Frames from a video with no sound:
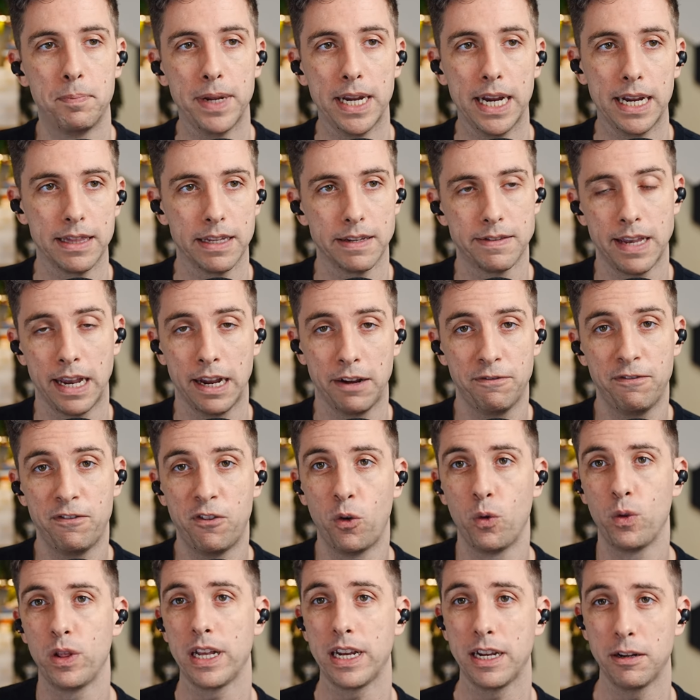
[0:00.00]
being this like
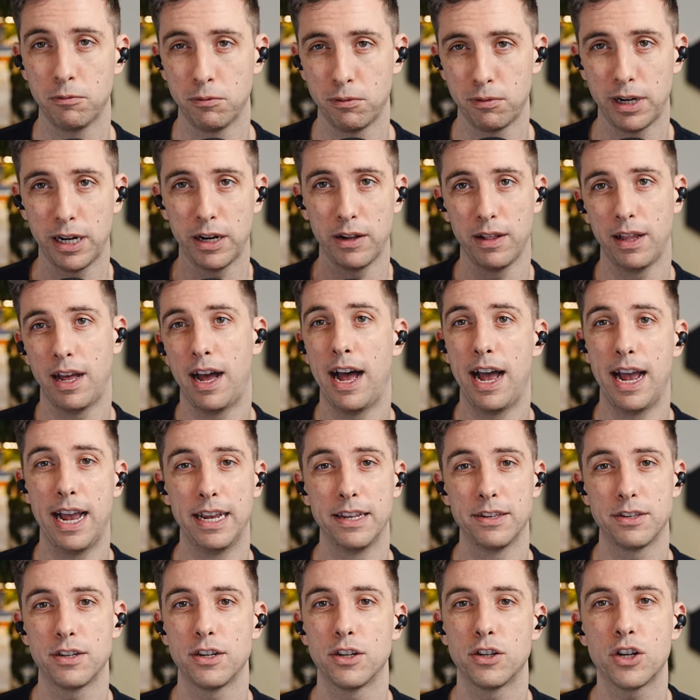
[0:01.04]
fully
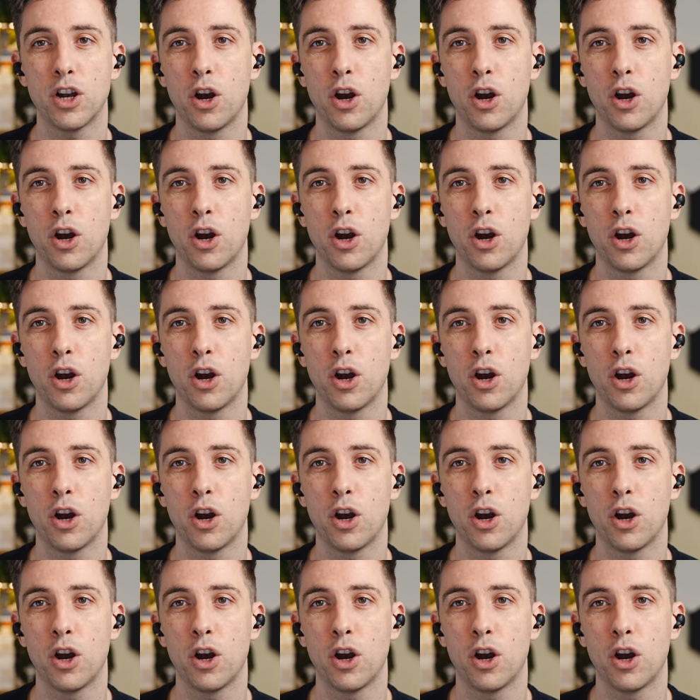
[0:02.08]
realized,